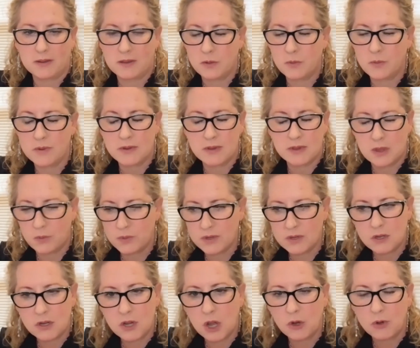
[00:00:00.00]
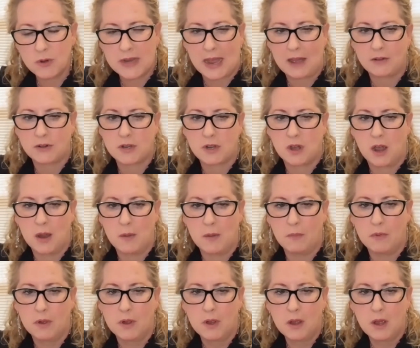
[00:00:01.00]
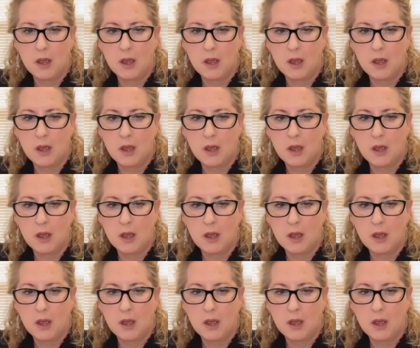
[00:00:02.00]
So there was no downtime.